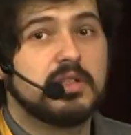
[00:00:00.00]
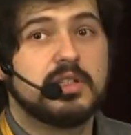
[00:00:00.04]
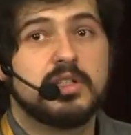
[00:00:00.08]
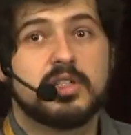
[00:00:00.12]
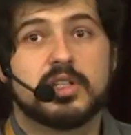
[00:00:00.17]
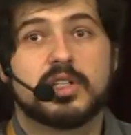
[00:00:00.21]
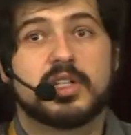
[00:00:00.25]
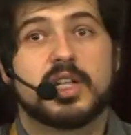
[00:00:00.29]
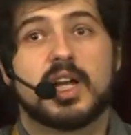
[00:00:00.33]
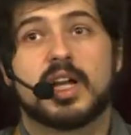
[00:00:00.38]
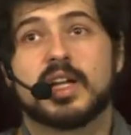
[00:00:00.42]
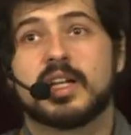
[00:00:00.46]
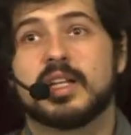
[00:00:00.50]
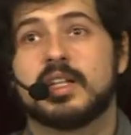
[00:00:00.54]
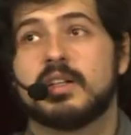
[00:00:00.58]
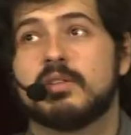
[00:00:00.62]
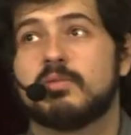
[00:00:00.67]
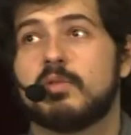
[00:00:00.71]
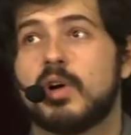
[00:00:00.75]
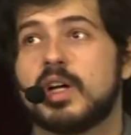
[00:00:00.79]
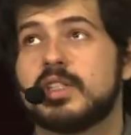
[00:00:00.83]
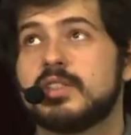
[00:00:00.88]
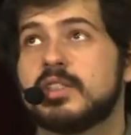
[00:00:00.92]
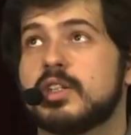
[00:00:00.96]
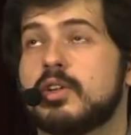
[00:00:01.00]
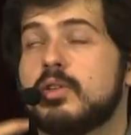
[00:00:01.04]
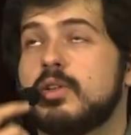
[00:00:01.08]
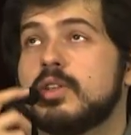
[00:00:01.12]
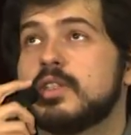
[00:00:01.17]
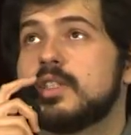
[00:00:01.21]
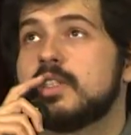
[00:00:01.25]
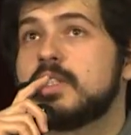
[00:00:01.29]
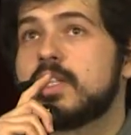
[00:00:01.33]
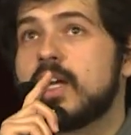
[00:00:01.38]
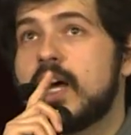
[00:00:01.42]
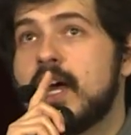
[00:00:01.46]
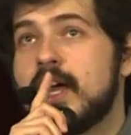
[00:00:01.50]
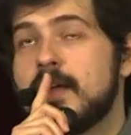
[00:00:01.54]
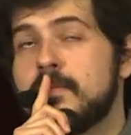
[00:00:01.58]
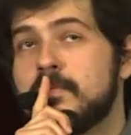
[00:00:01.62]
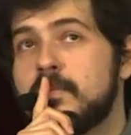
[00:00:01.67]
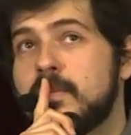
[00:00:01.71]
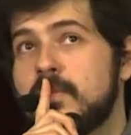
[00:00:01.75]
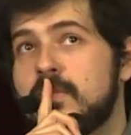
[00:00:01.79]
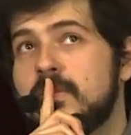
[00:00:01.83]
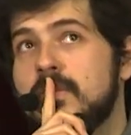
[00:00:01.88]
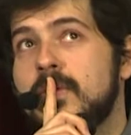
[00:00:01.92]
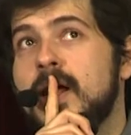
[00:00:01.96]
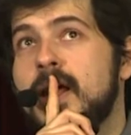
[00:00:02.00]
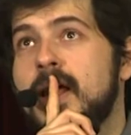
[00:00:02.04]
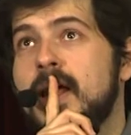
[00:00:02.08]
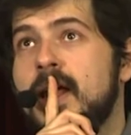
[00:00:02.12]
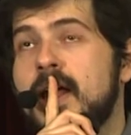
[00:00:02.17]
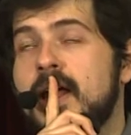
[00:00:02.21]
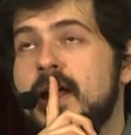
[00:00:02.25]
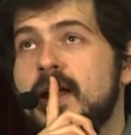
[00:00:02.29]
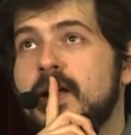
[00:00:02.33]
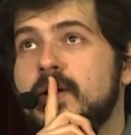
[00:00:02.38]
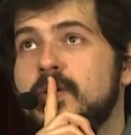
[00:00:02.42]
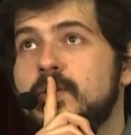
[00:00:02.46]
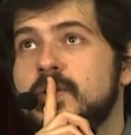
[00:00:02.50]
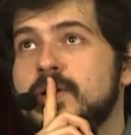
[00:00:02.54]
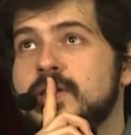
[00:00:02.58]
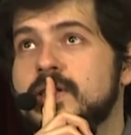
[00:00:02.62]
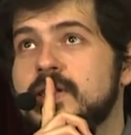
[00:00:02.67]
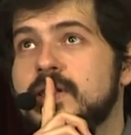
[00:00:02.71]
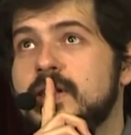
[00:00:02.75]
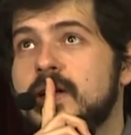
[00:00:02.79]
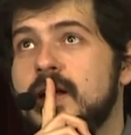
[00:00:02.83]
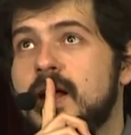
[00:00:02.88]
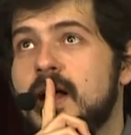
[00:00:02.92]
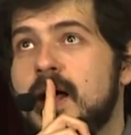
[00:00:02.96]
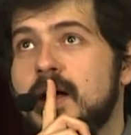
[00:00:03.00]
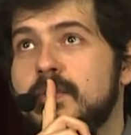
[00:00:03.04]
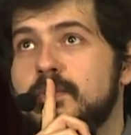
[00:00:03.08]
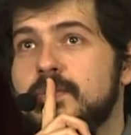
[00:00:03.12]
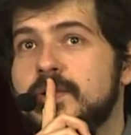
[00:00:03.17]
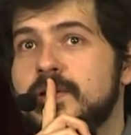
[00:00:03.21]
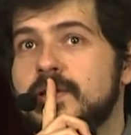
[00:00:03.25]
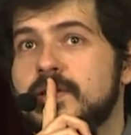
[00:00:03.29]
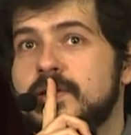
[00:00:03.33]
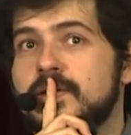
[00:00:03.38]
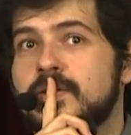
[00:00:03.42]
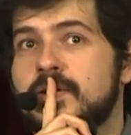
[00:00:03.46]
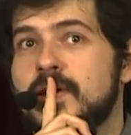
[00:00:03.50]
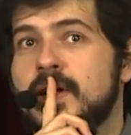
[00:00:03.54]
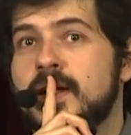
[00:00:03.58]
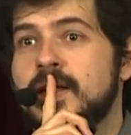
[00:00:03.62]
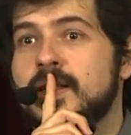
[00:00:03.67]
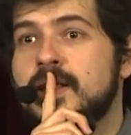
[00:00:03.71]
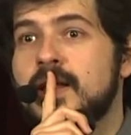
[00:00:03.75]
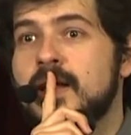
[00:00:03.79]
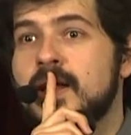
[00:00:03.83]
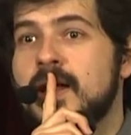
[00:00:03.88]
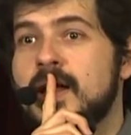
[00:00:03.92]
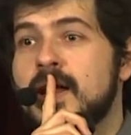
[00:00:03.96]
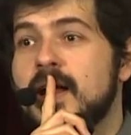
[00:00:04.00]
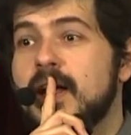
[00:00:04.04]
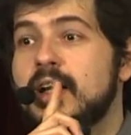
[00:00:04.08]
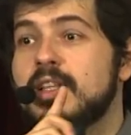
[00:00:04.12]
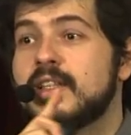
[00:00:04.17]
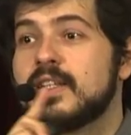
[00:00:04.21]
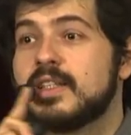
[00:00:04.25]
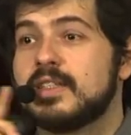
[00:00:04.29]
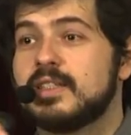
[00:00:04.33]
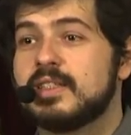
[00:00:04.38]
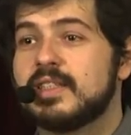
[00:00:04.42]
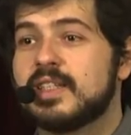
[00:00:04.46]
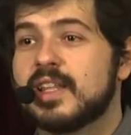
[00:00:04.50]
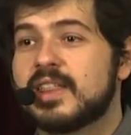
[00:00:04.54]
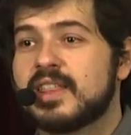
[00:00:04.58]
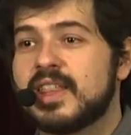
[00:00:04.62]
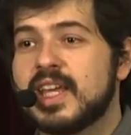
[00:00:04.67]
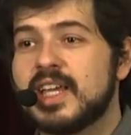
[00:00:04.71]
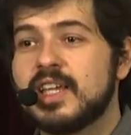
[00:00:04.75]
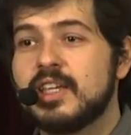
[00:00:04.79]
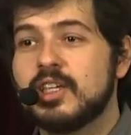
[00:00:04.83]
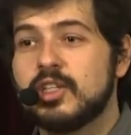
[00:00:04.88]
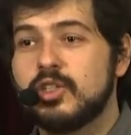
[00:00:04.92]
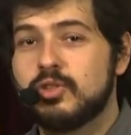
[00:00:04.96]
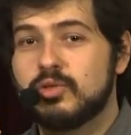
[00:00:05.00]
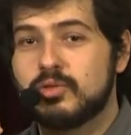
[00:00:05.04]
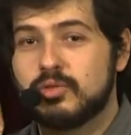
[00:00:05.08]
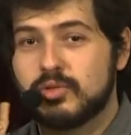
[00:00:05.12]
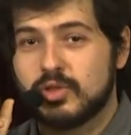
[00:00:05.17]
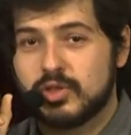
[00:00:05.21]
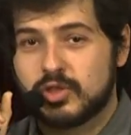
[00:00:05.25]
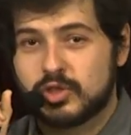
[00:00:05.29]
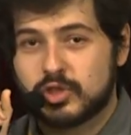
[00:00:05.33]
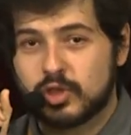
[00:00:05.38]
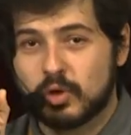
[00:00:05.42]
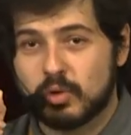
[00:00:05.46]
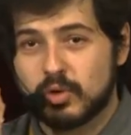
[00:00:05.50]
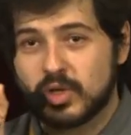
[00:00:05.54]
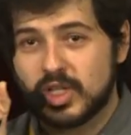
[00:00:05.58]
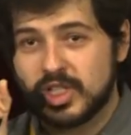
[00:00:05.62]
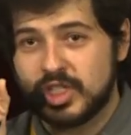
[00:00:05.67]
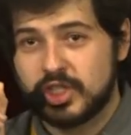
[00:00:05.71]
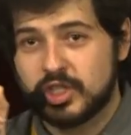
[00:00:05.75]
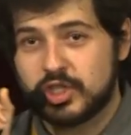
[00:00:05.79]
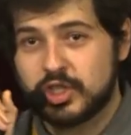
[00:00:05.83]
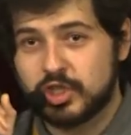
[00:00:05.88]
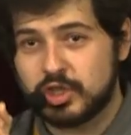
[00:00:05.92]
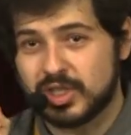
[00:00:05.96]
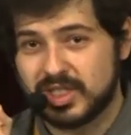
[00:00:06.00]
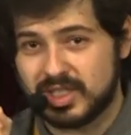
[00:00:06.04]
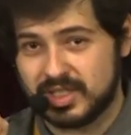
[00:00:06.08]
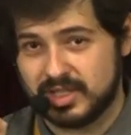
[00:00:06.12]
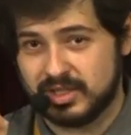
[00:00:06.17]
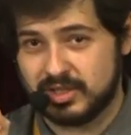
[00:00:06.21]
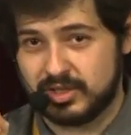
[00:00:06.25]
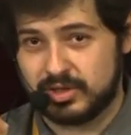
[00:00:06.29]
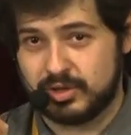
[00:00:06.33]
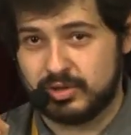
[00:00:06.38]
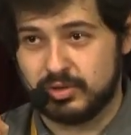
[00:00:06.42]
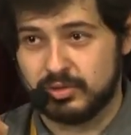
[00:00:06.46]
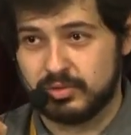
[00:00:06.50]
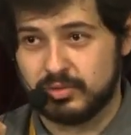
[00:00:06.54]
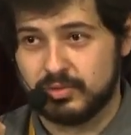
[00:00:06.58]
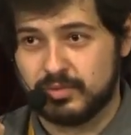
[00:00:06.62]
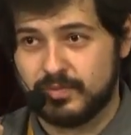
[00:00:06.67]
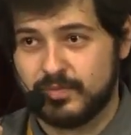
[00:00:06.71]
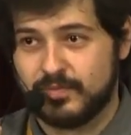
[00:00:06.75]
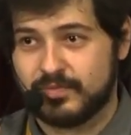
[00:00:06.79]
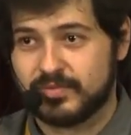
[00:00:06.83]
you're not going to wonder all the time, hey, what's going to happen, right? The thing you totally shouldn't do